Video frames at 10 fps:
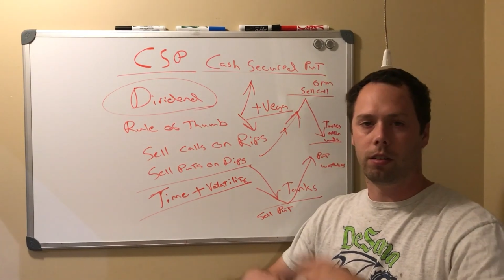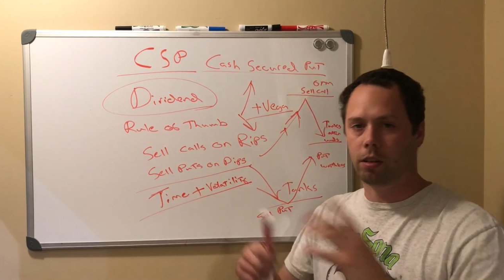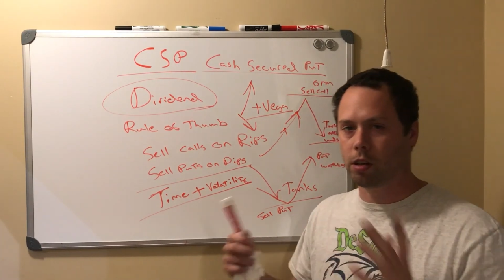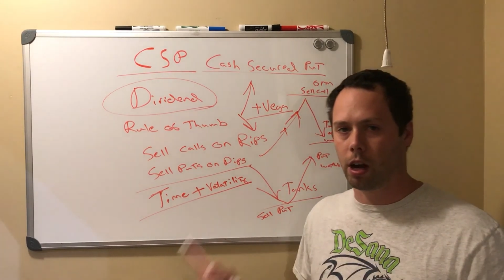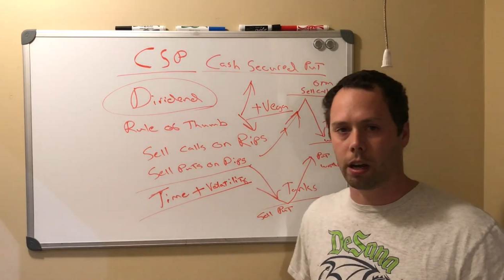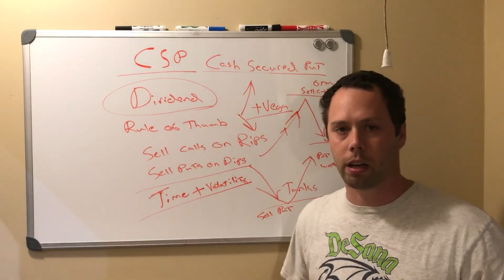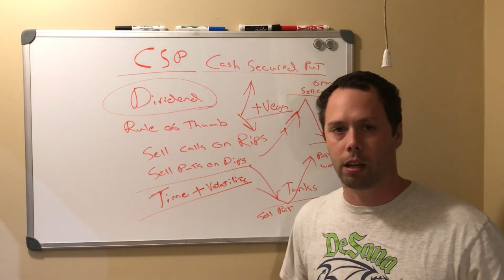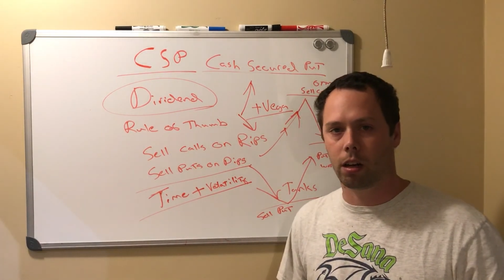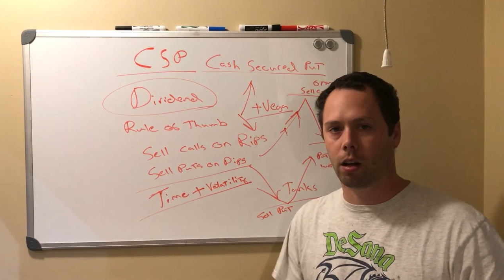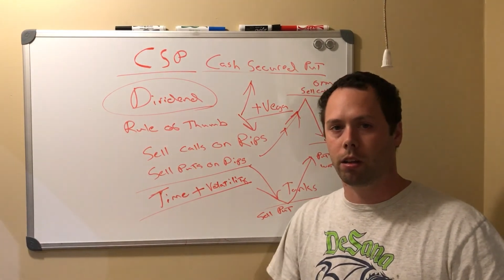you're not going to
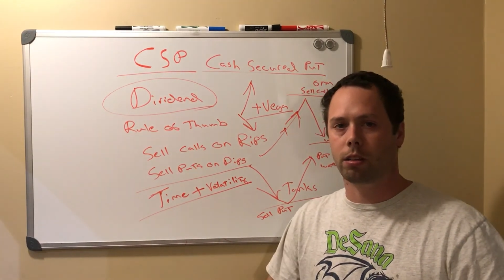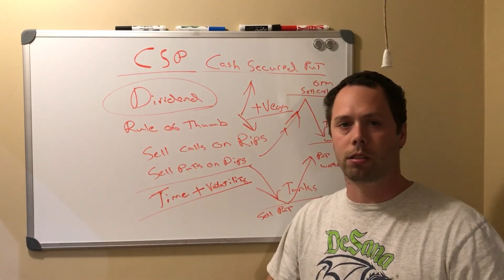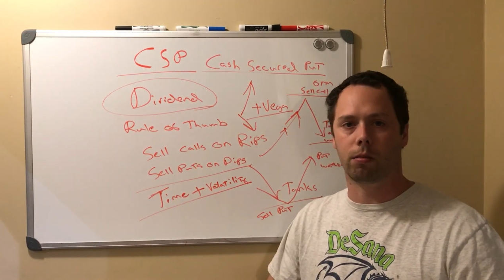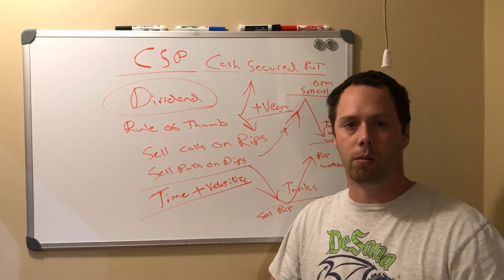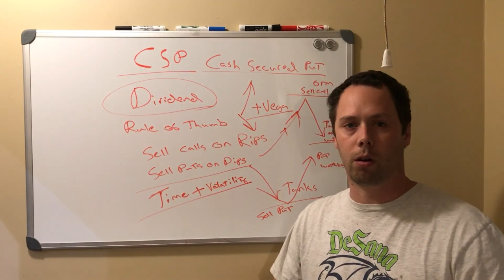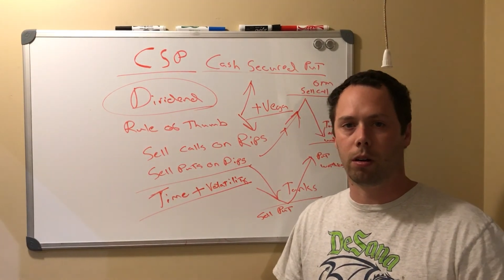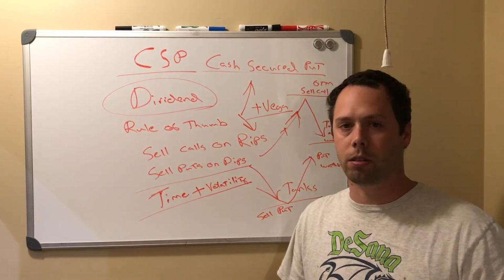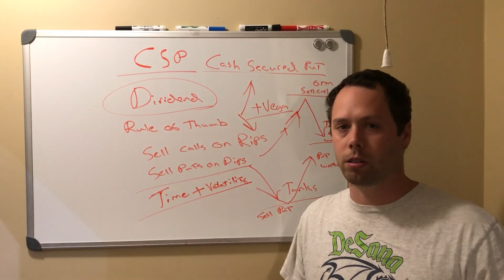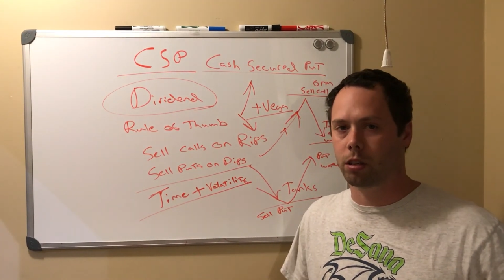get all this at once.